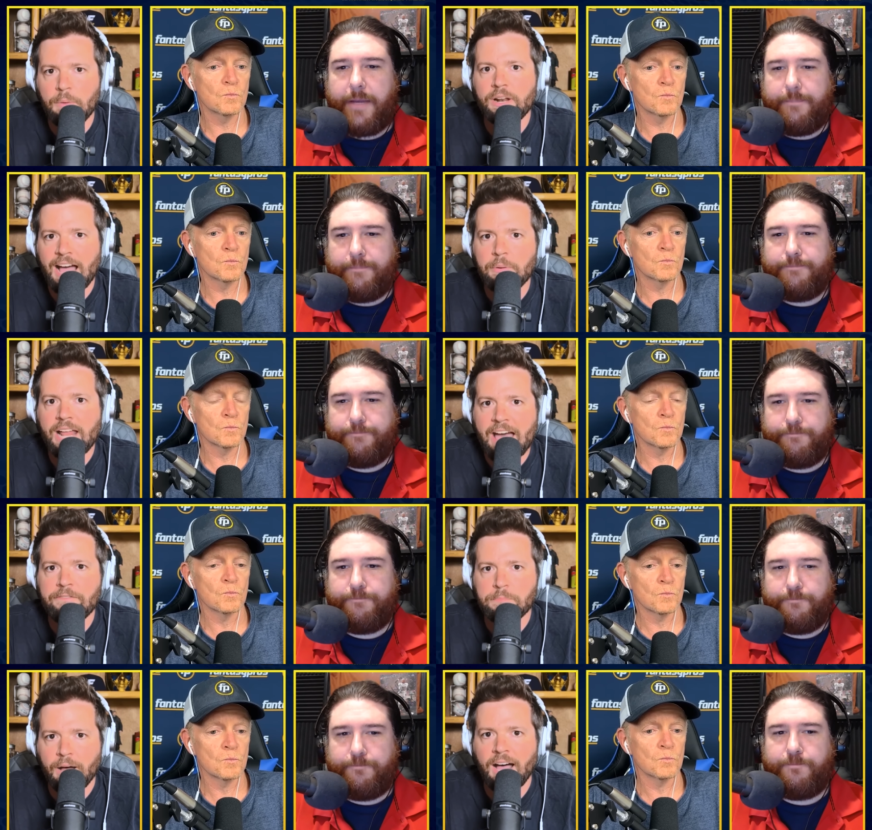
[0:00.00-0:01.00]
Speaker 1: would I would
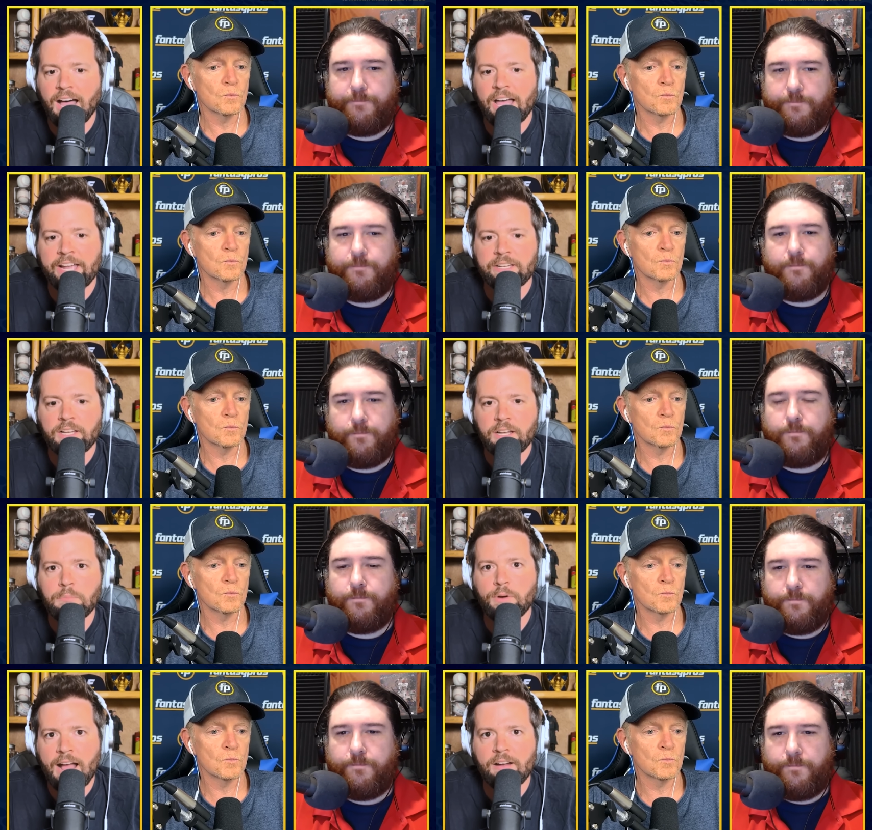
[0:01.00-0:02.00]
have him behind
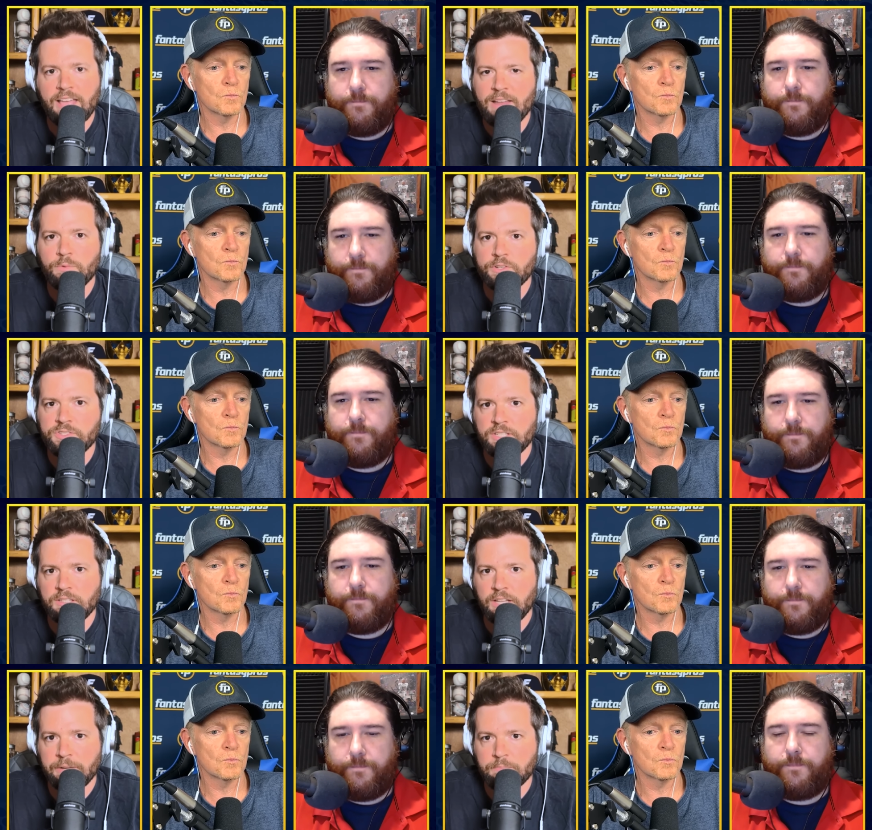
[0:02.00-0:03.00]
Brown and
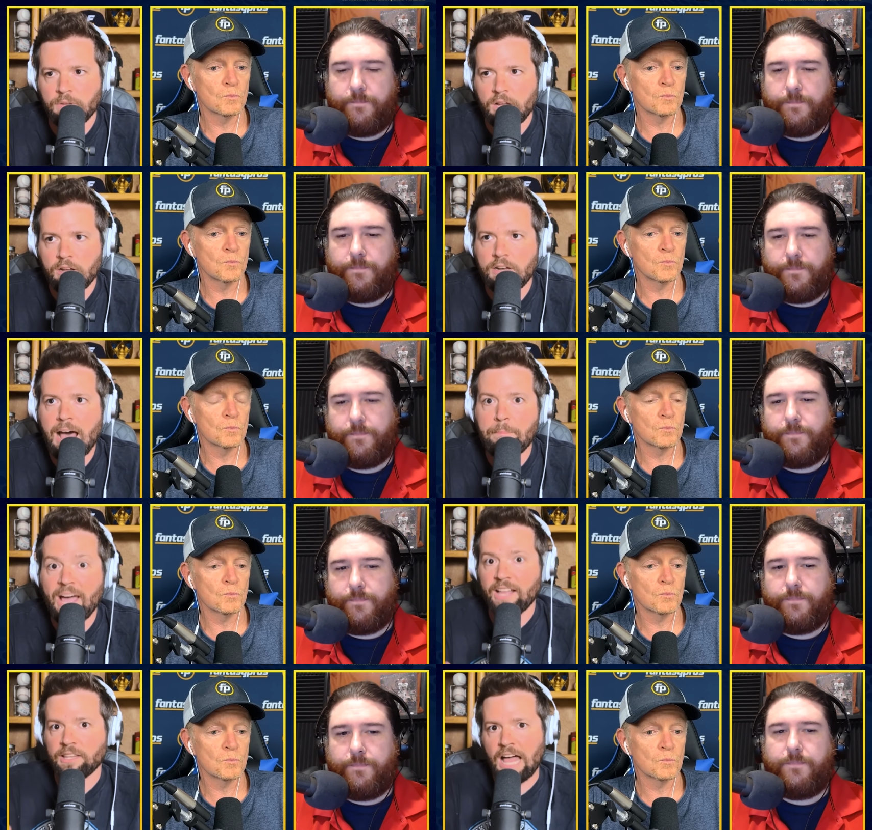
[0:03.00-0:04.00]
Wilson, like not
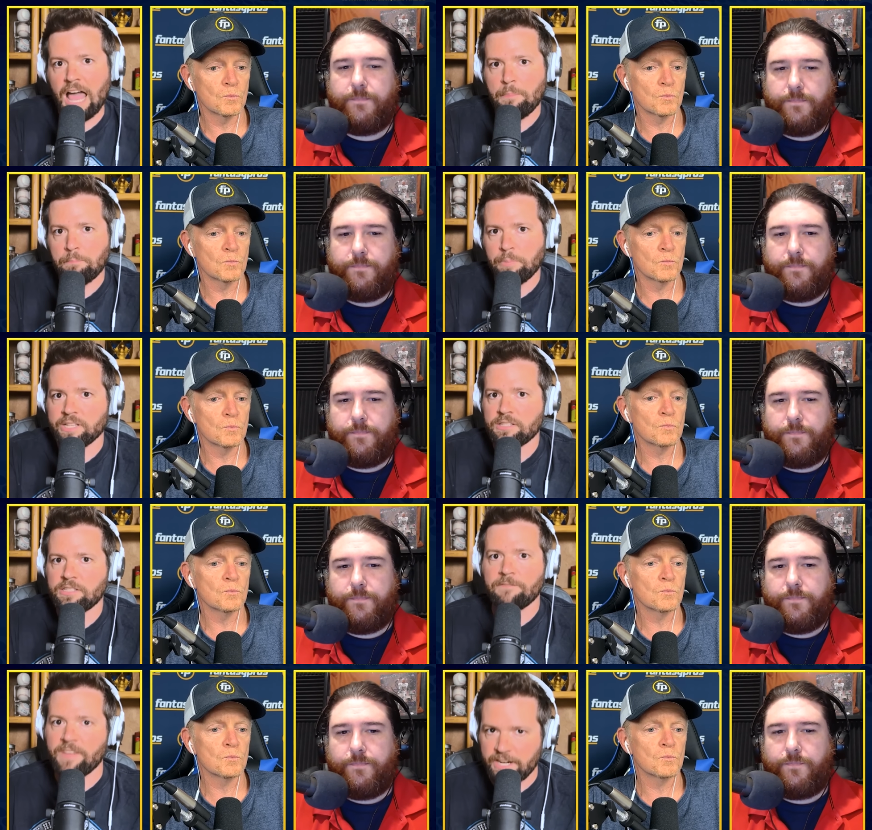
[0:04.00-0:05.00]
by a lot,
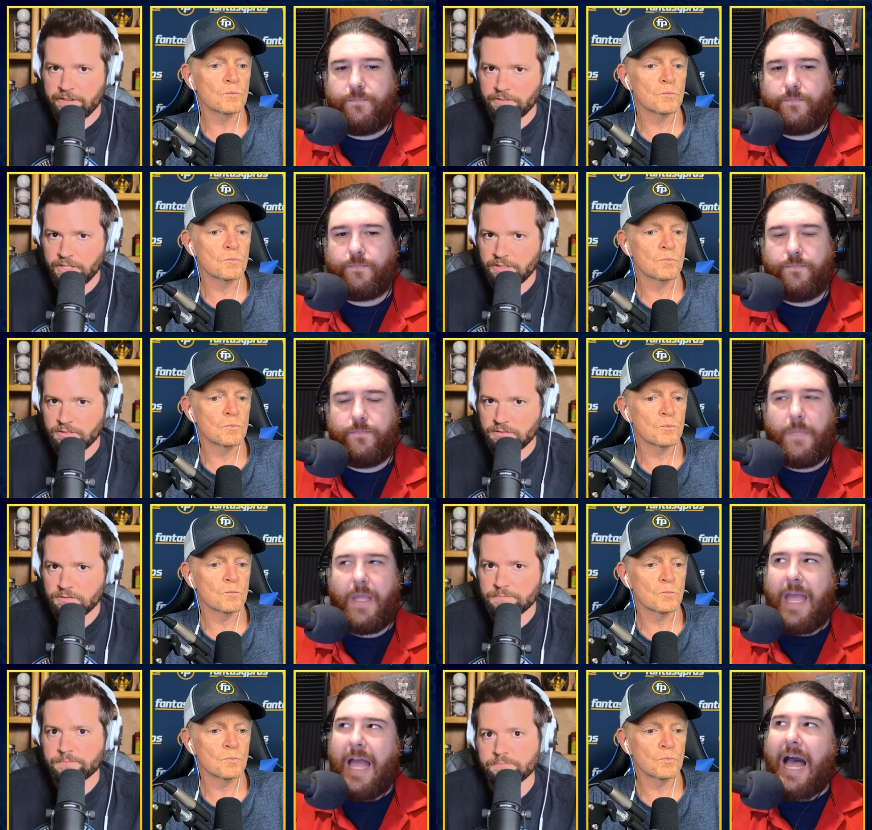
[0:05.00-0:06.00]
but definitively.
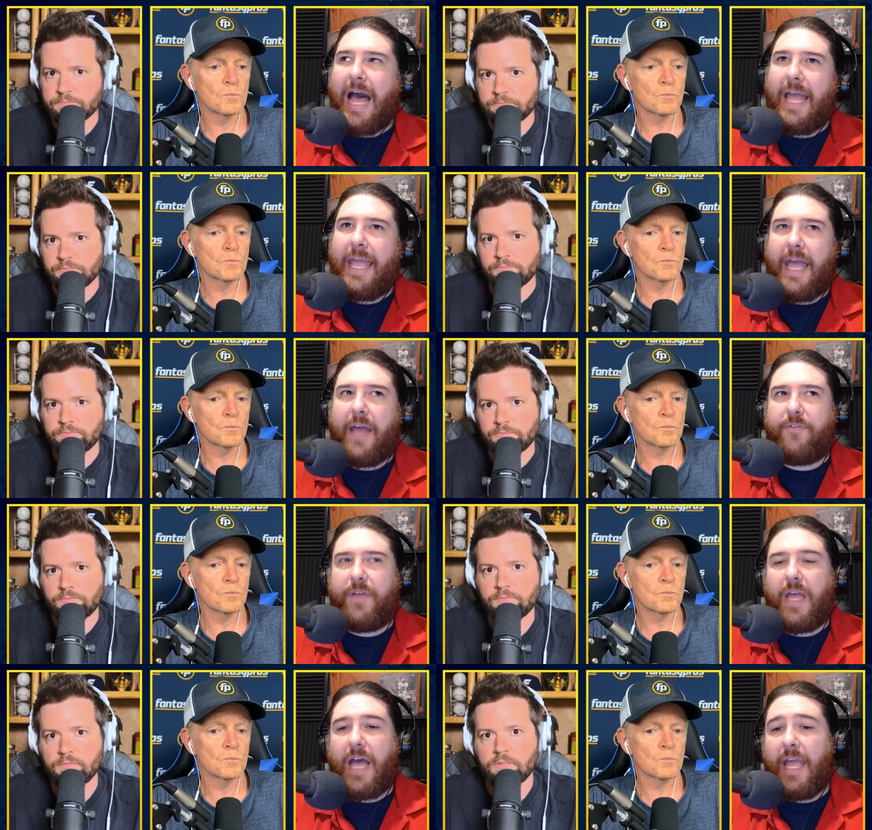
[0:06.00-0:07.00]
Speaker 2: I have
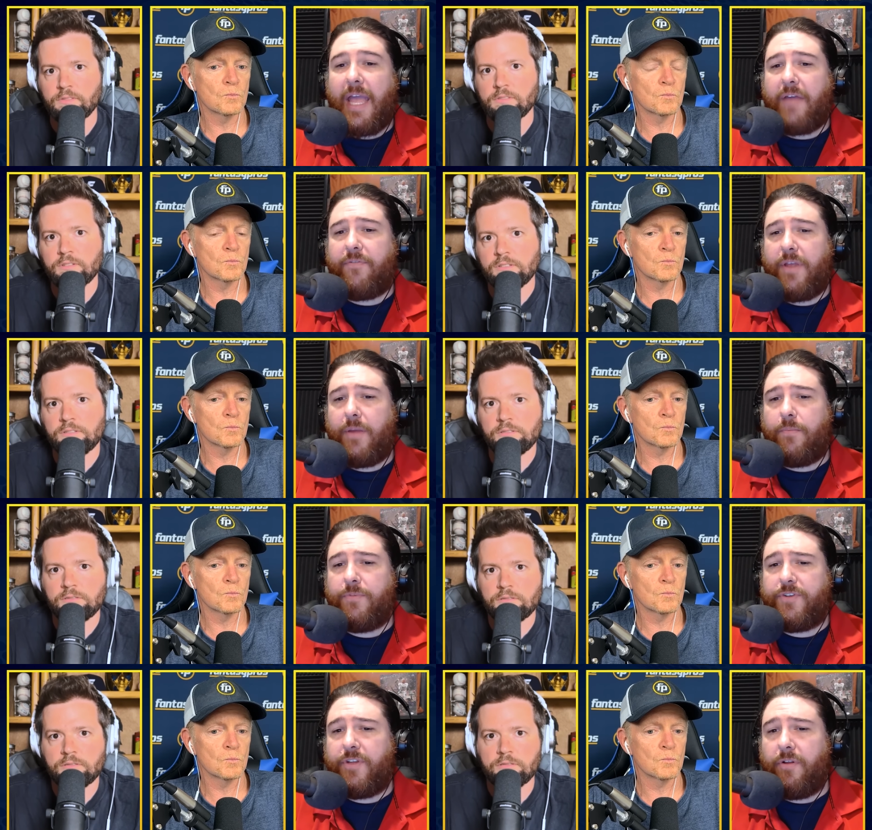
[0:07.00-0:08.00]
I have him
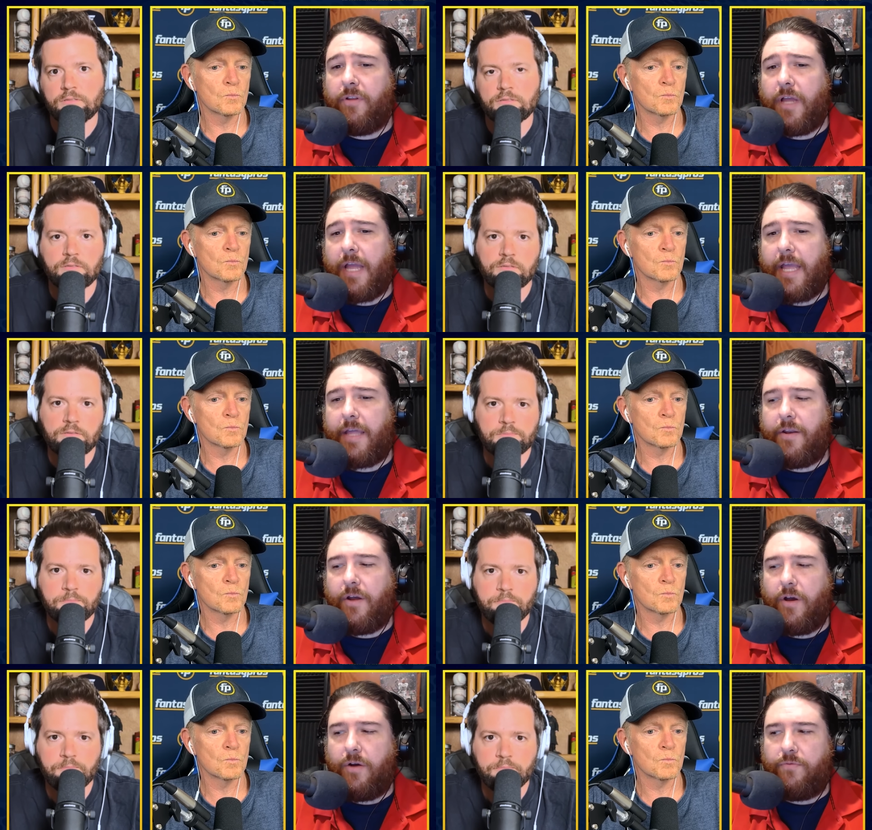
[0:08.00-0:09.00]
still ahead
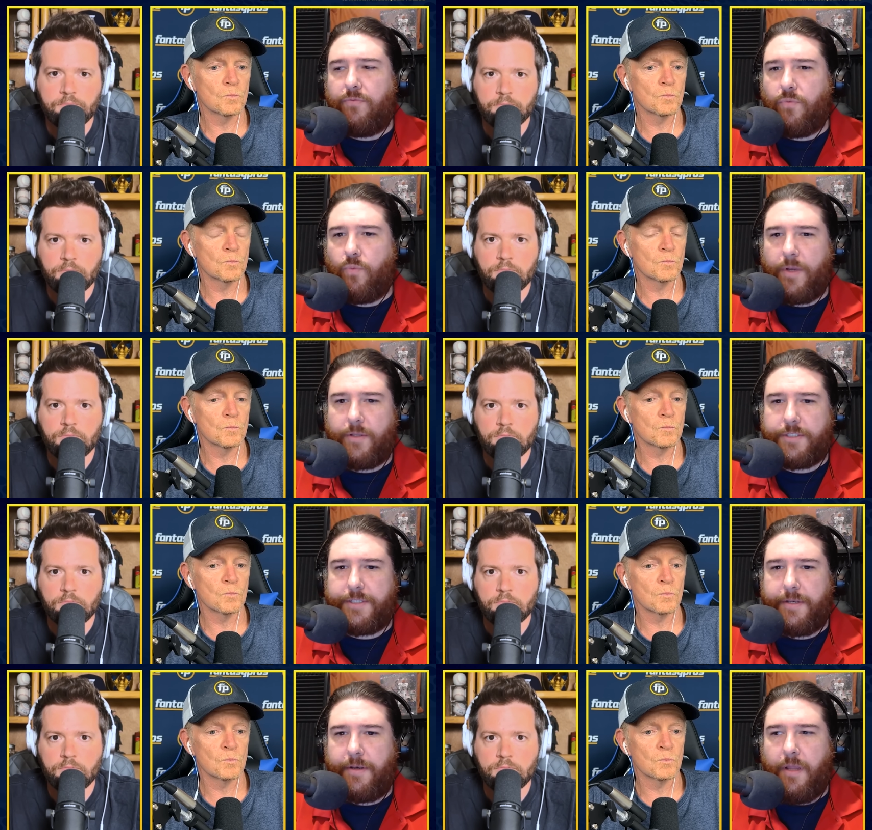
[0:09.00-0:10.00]
of
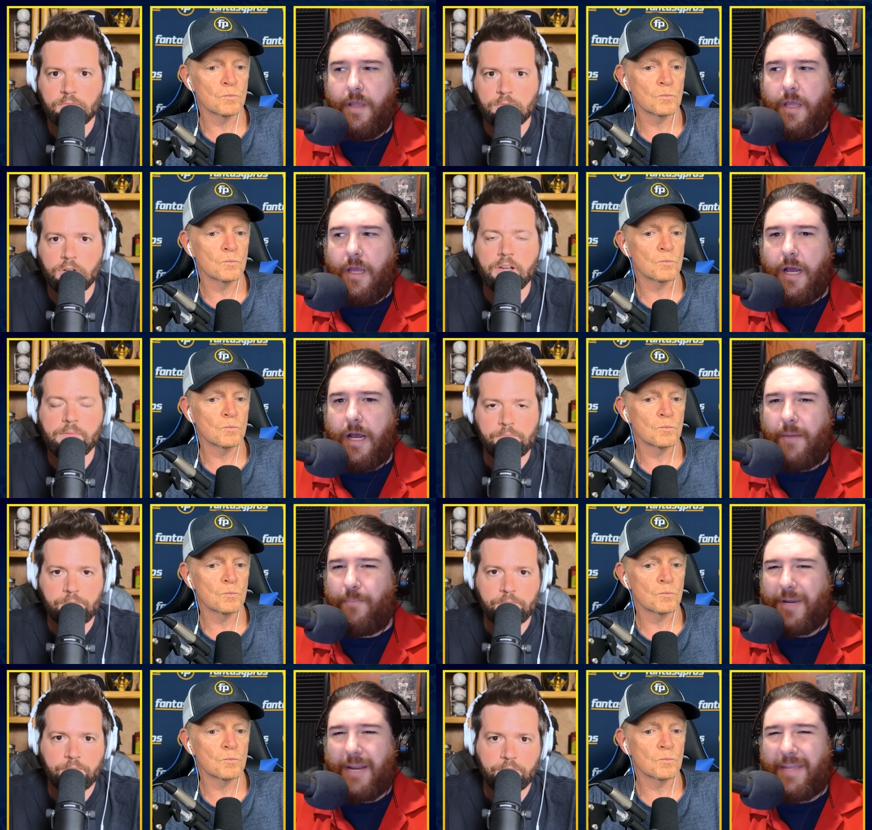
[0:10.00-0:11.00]
Wilson, okay. uh,
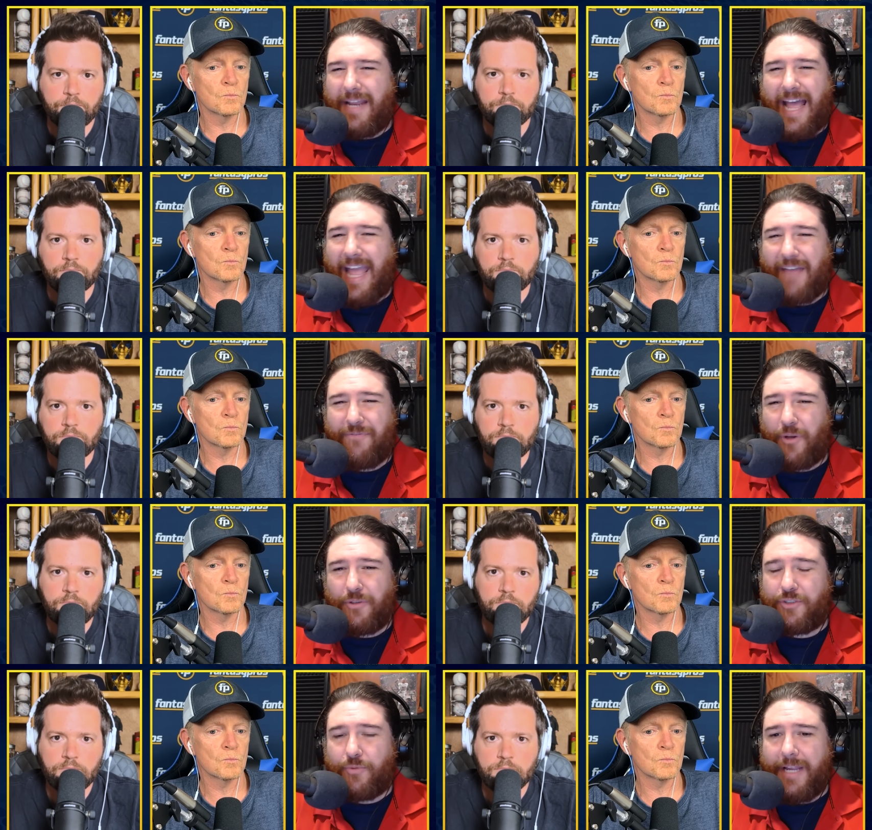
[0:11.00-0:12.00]
but I mean I have those three